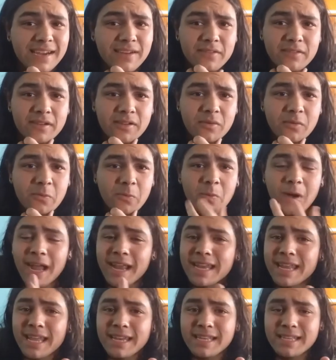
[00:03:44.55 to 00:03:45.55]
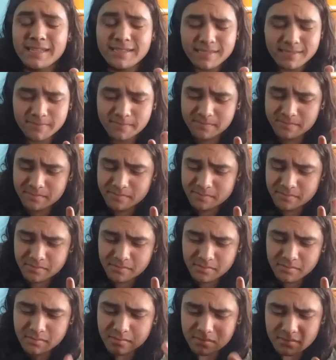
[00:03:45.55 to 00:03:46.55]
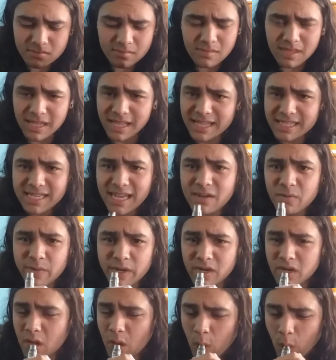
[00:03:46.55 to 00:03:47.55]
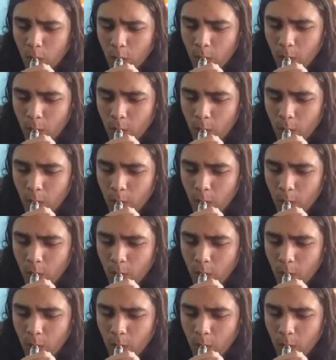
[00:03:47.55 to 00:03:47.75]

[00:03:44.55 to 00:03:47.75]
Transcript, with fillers: I don't know why that is. It's kind of weird.